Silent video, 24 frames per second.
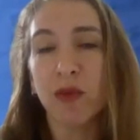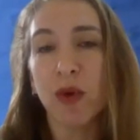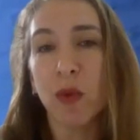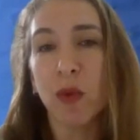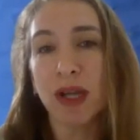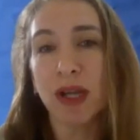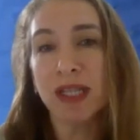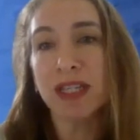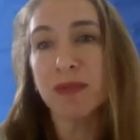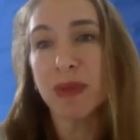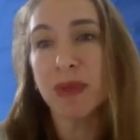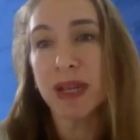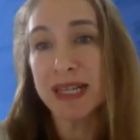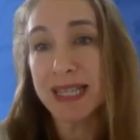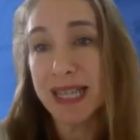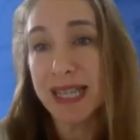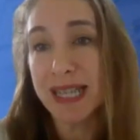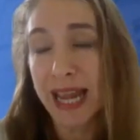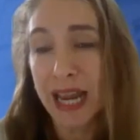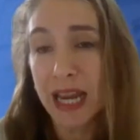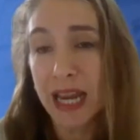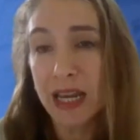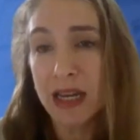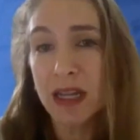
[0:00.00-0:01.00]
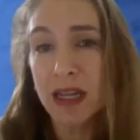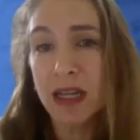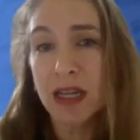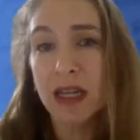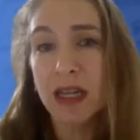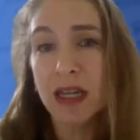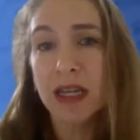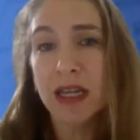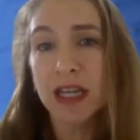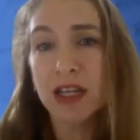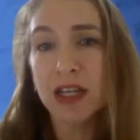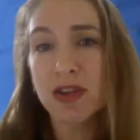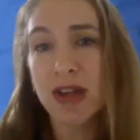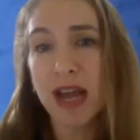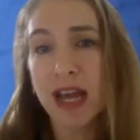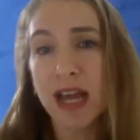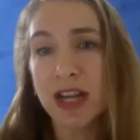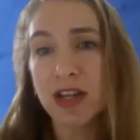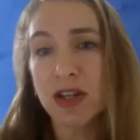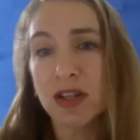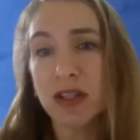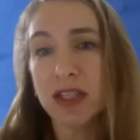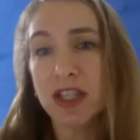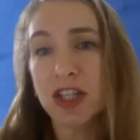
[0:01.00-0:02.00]
we want to maintain
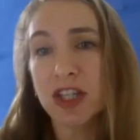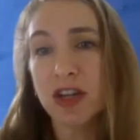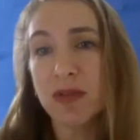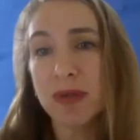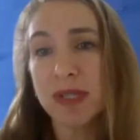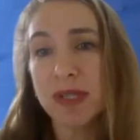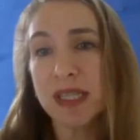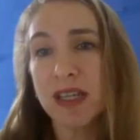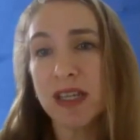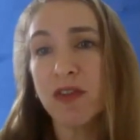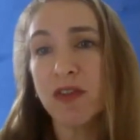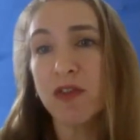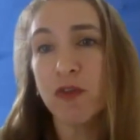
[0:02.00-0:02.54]
international legitimacy